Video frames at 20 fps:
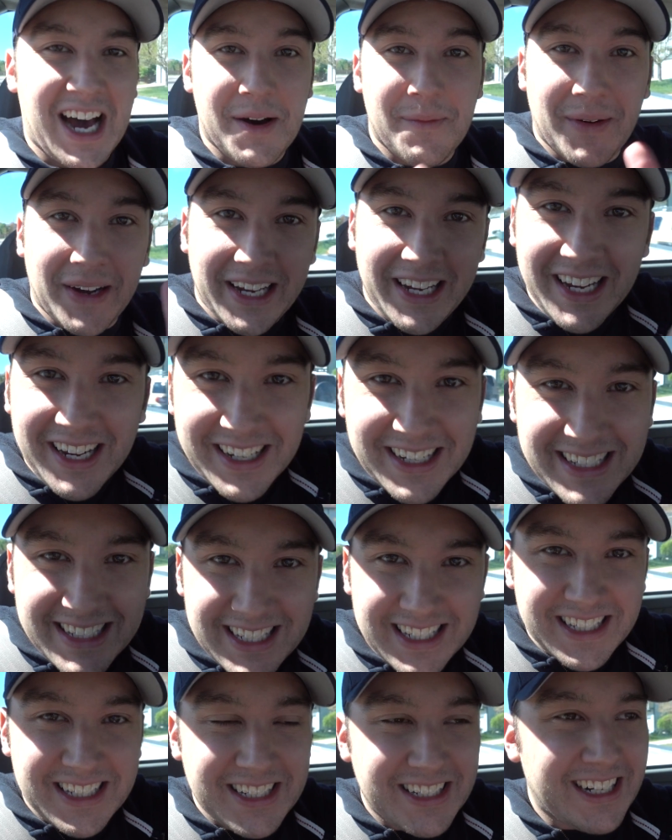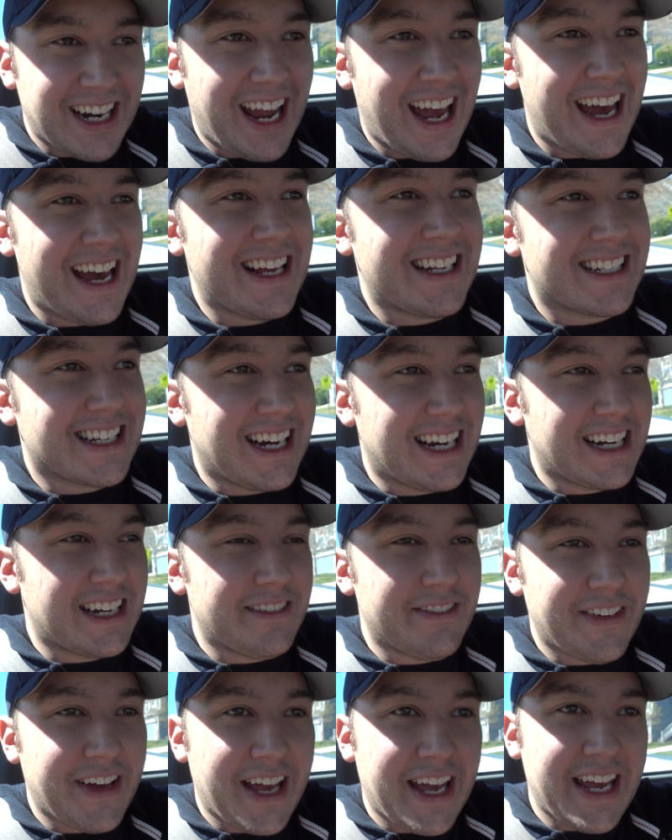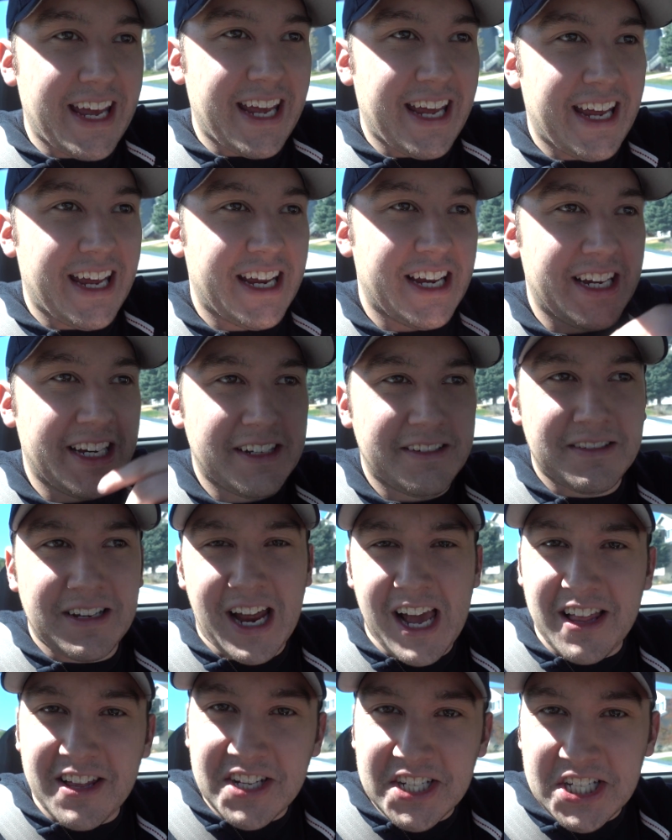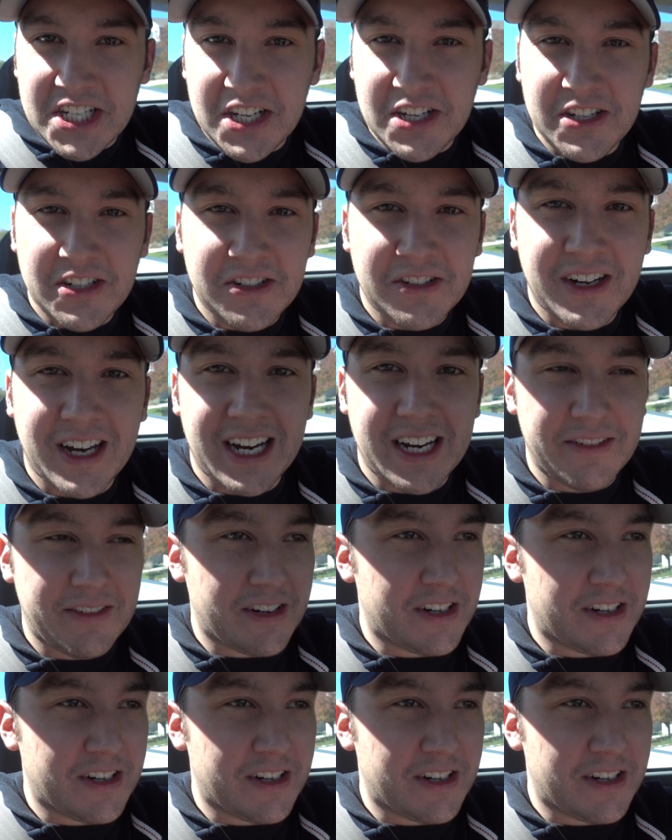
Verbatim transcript: Uh, my youngest sister has kind of a talent show, kind of